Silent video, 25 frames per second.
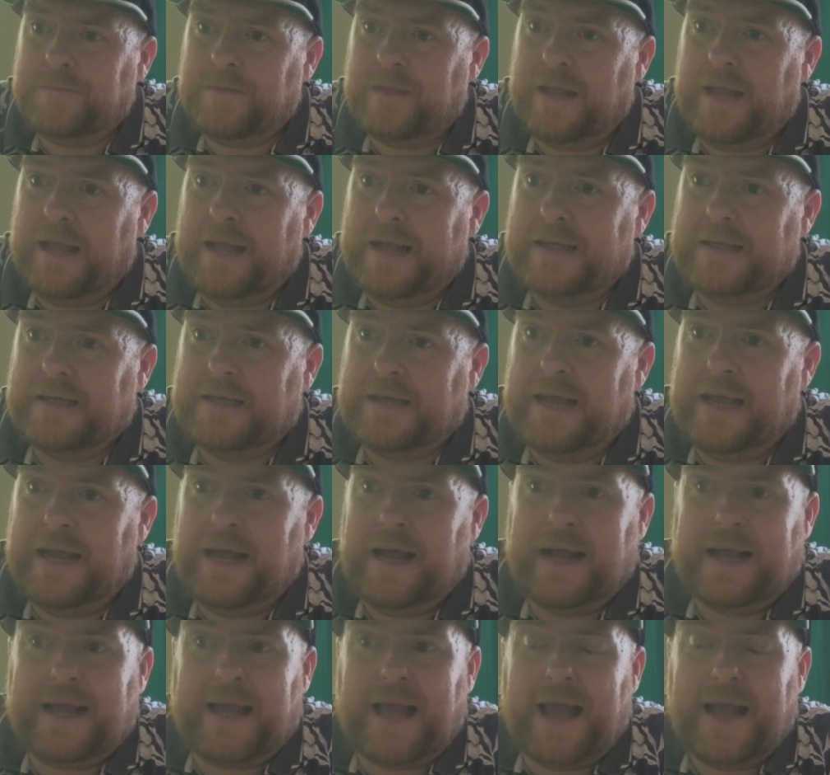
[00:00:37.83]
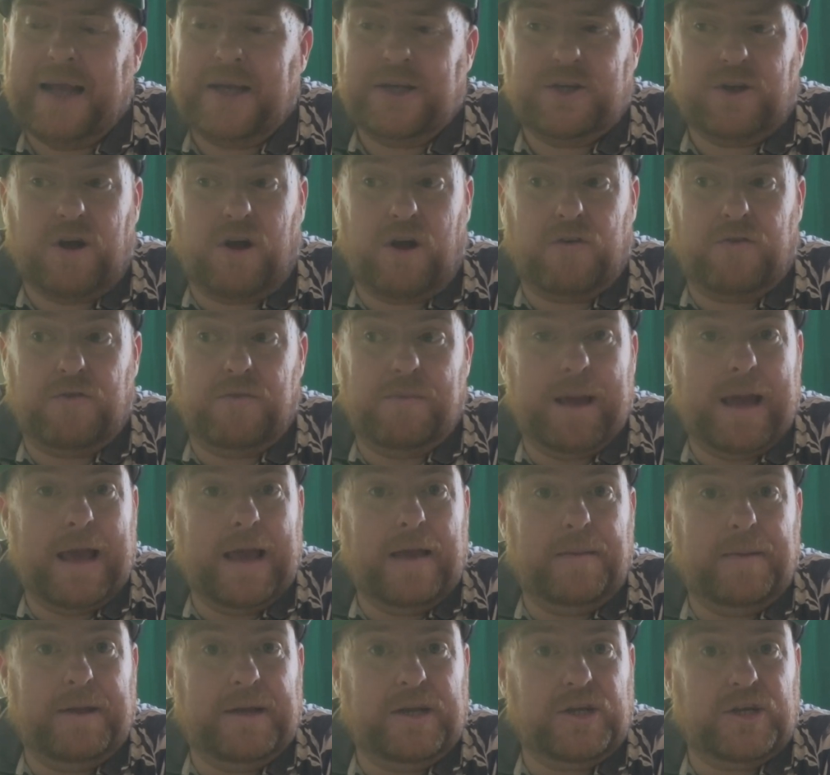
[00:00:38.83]
is it a case of
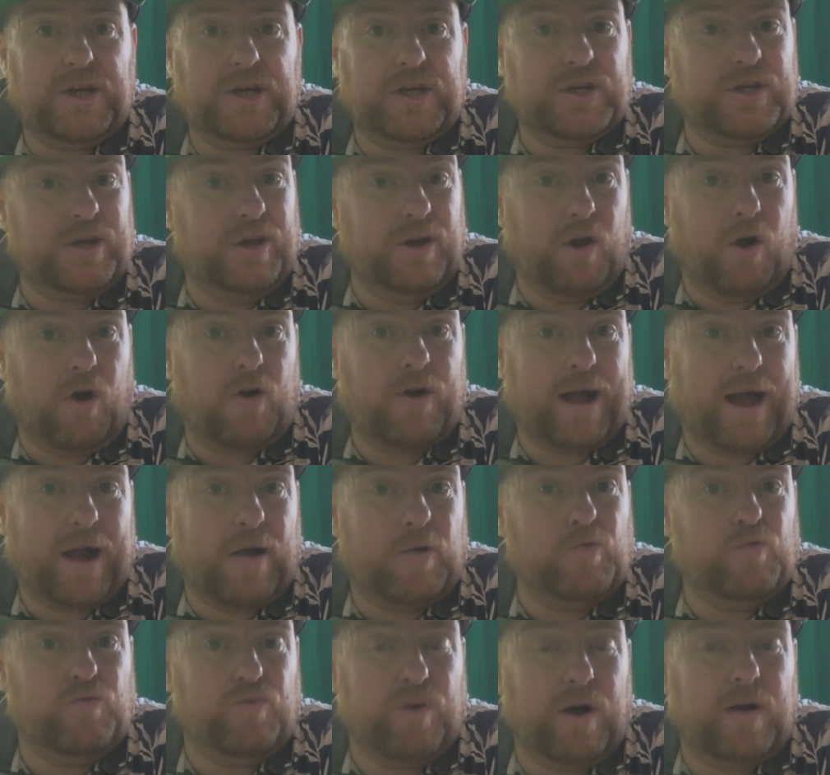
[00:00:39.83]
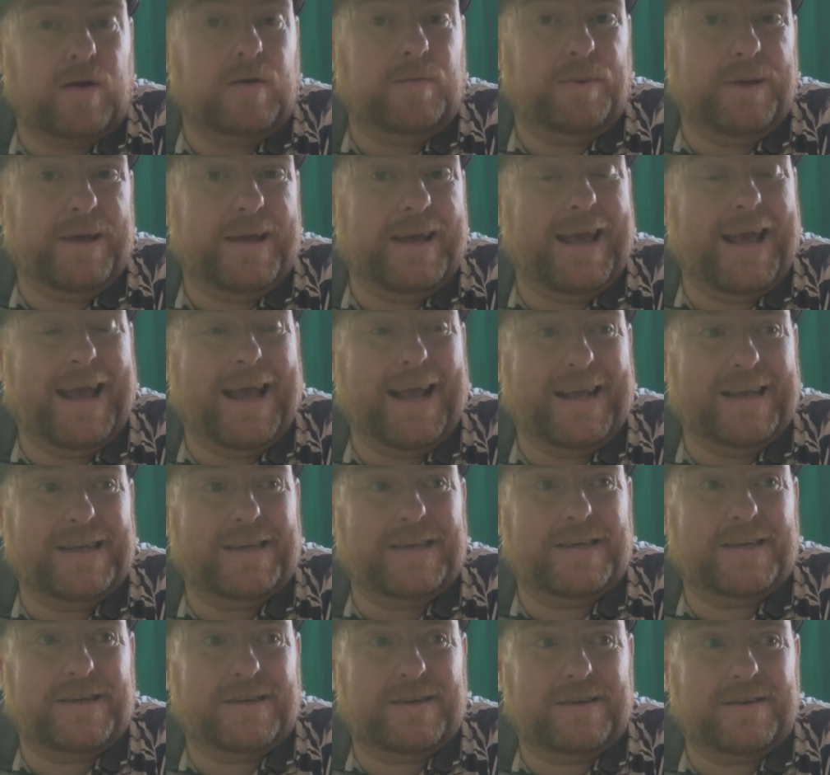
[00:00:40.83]
maybe just knockout rugby
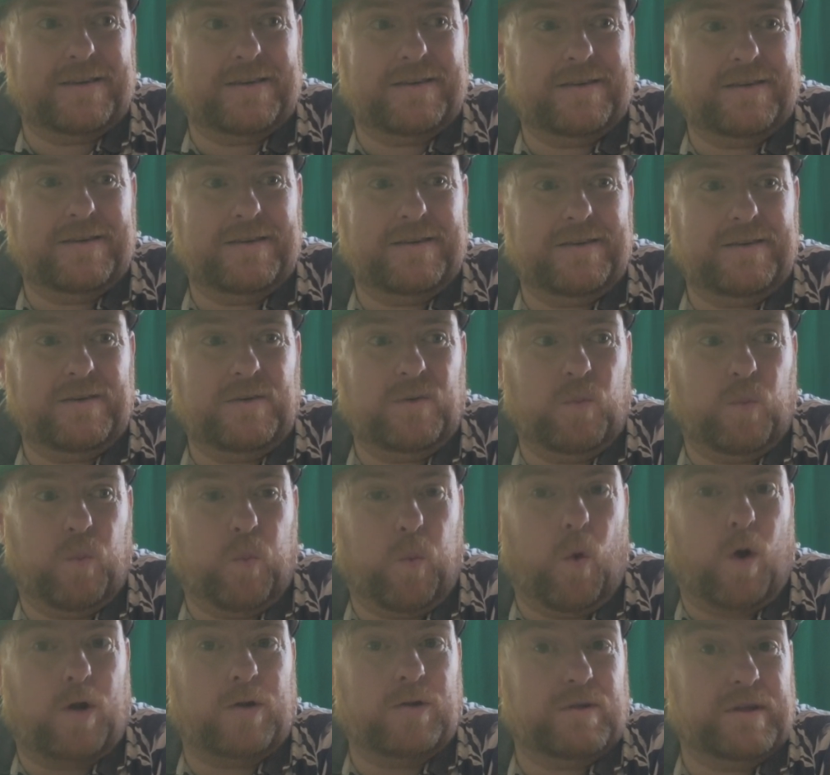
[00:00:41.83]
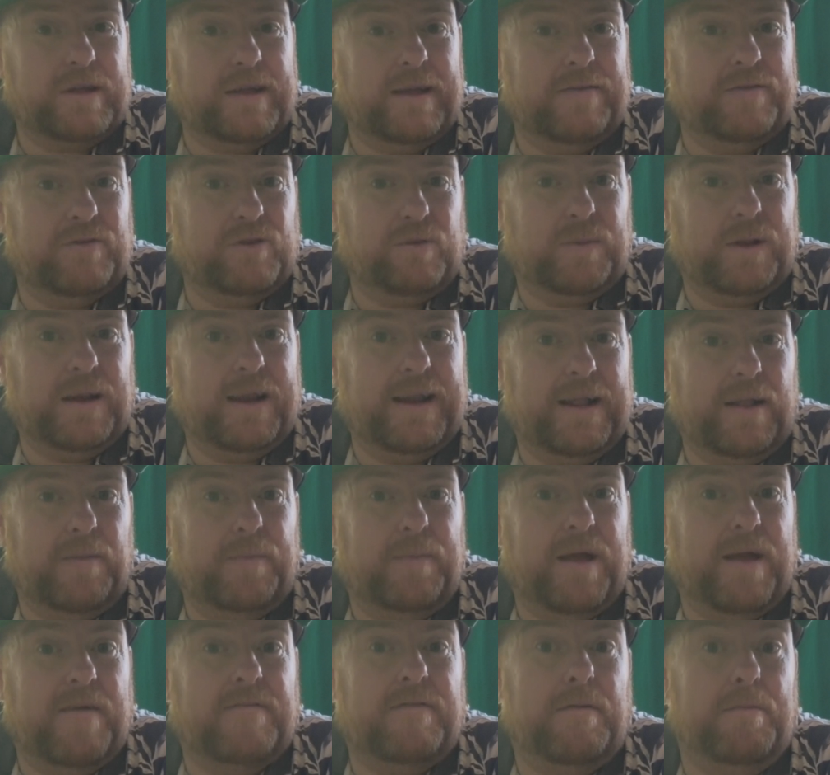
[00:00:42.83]
is what gives them a little
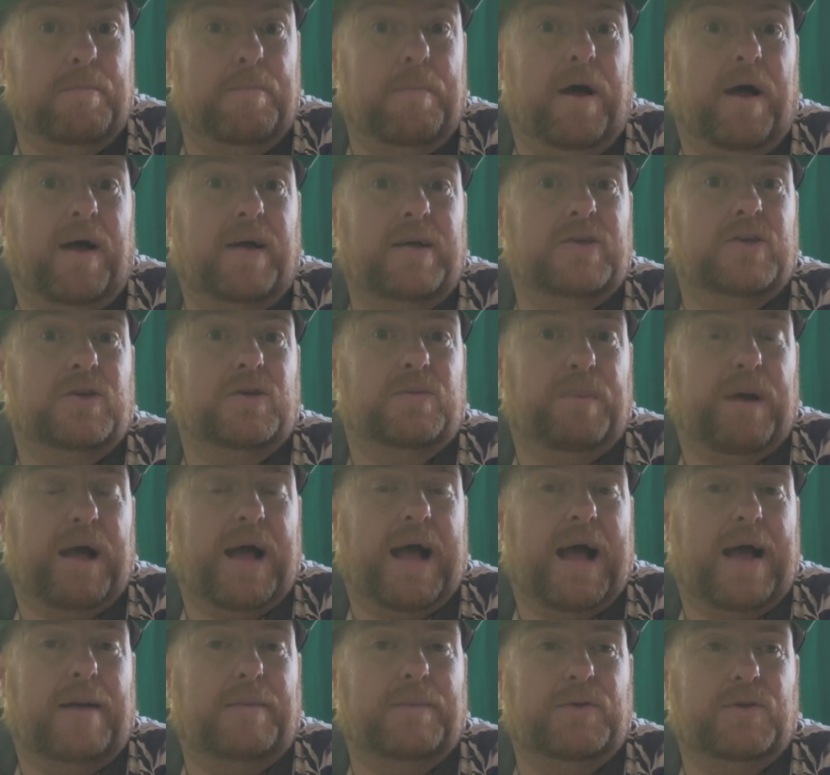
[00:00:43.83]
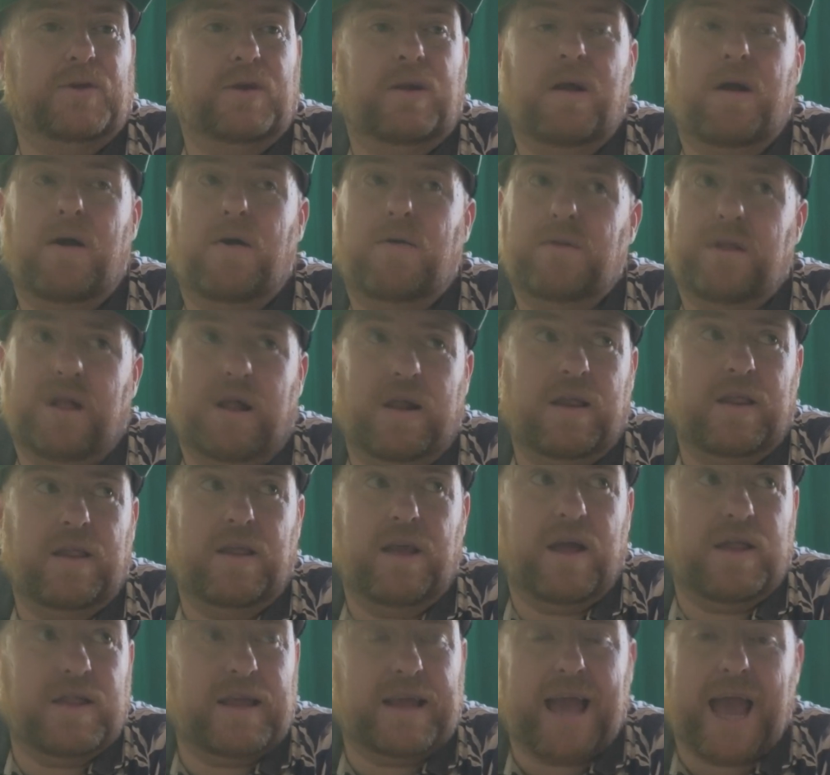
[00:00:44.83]
bit of a buzz, perhaps? You know, none of the
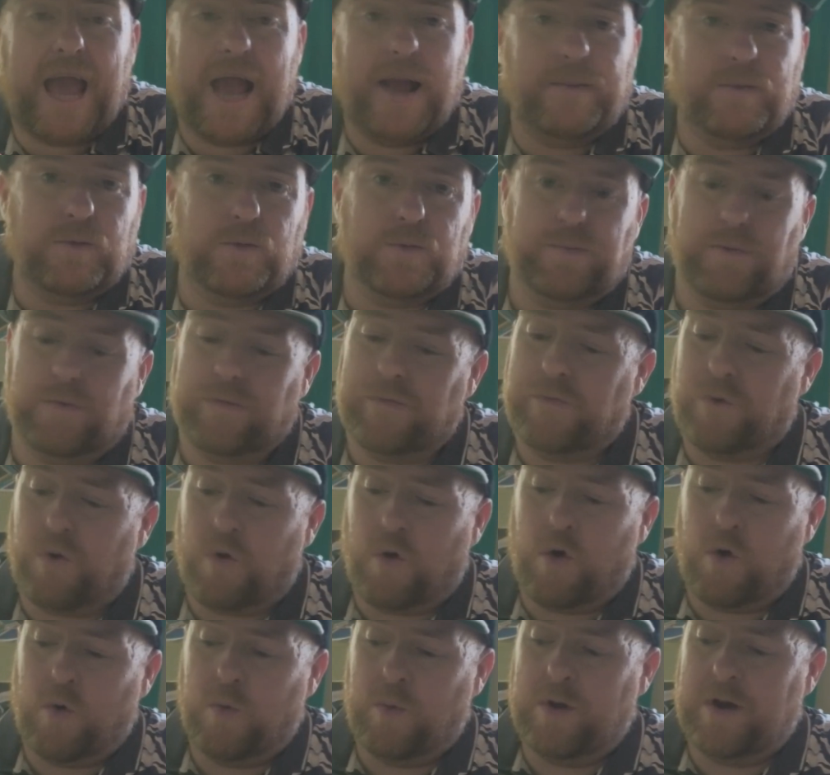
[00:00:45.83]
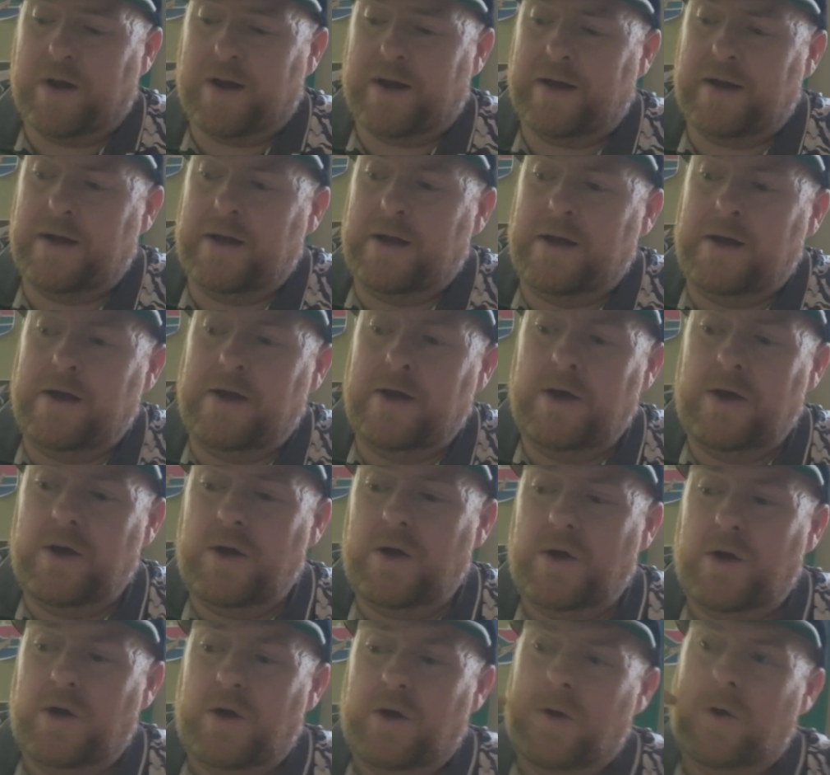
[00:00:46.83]
other games before were
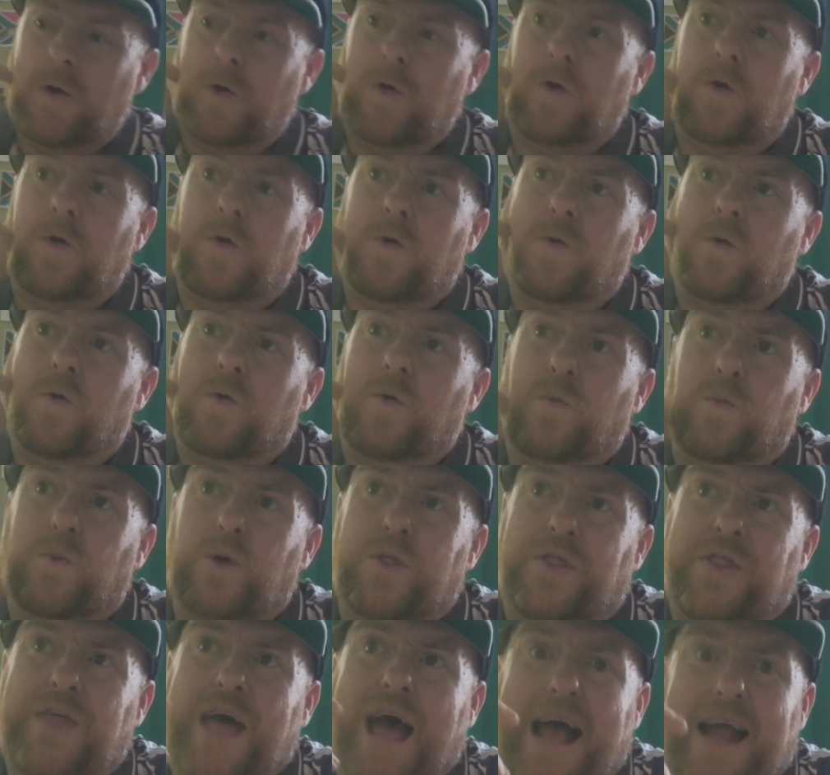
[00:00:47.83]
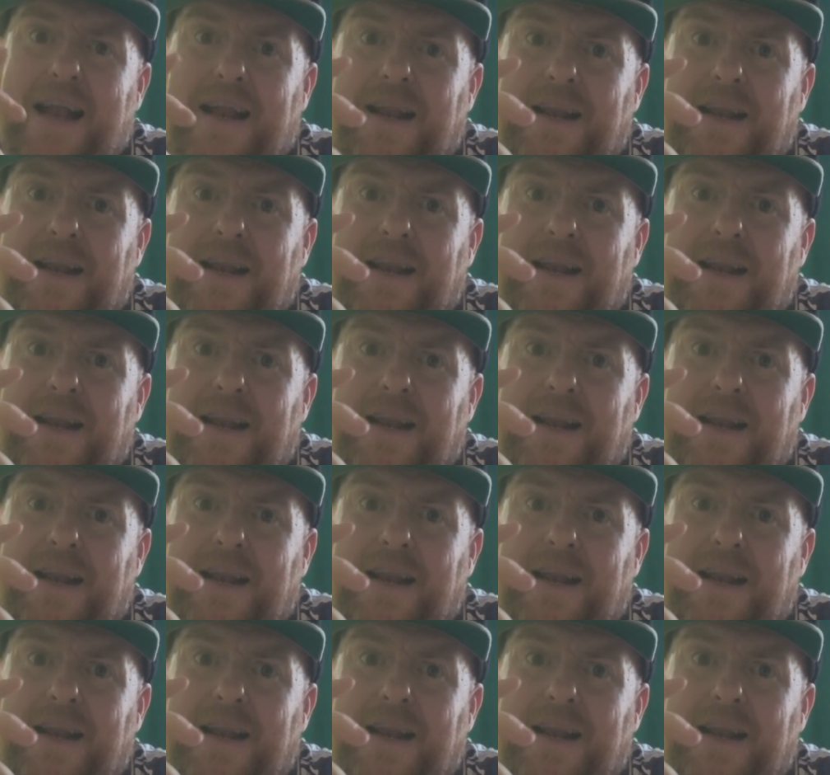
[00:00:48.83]
that